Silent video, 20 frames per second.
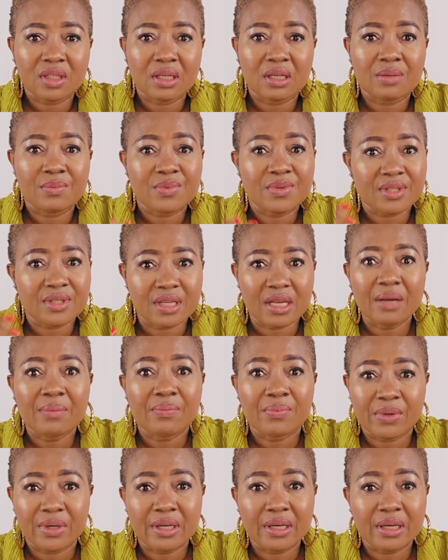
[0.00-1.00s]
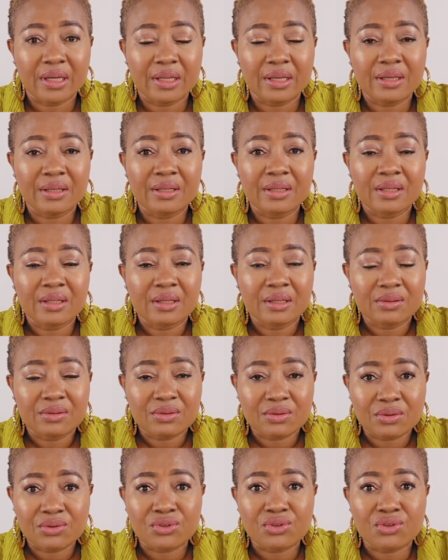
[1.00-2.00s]
separately
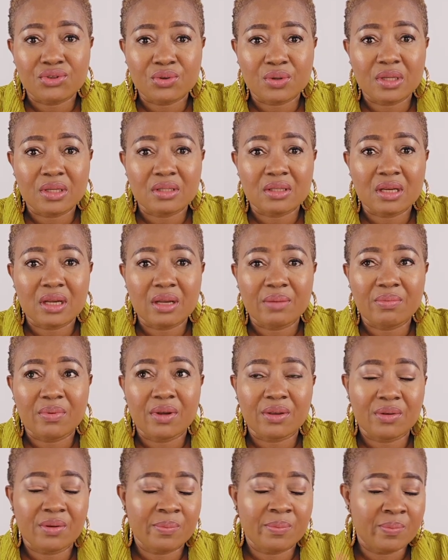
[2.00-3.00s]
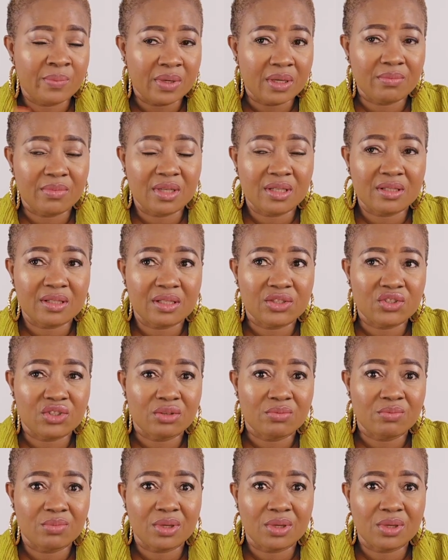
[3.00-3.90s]
to treat hyperpigmentation.